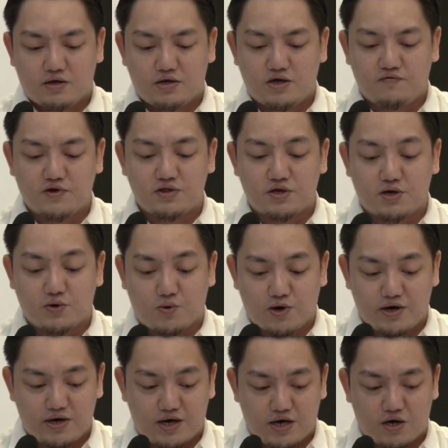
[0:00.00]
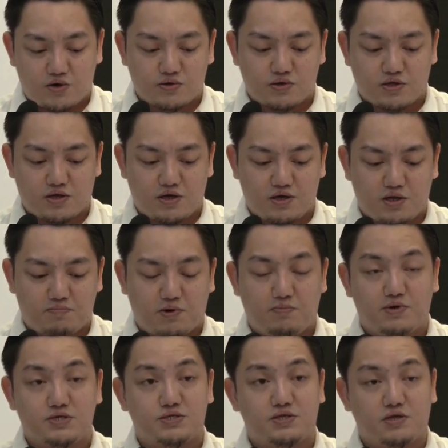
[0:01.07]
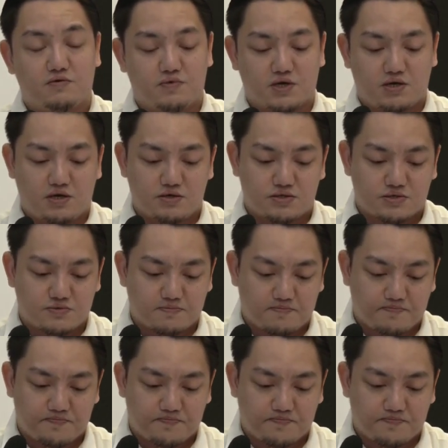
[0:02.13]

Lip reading: given the reward out and the publicity of the case.